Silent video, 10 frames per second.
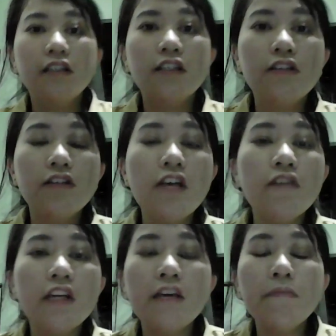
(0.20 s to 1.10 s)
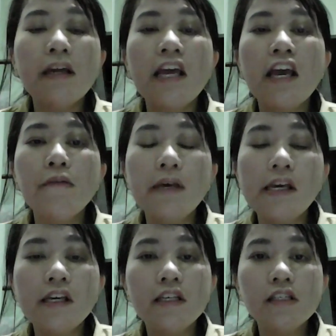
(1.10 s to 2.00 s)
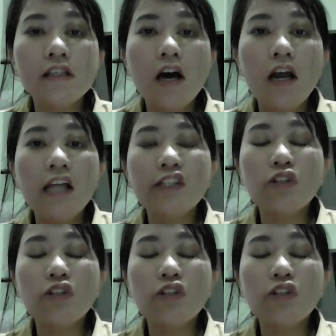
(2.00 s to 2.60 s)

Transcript: Good evening. My name is Thuan,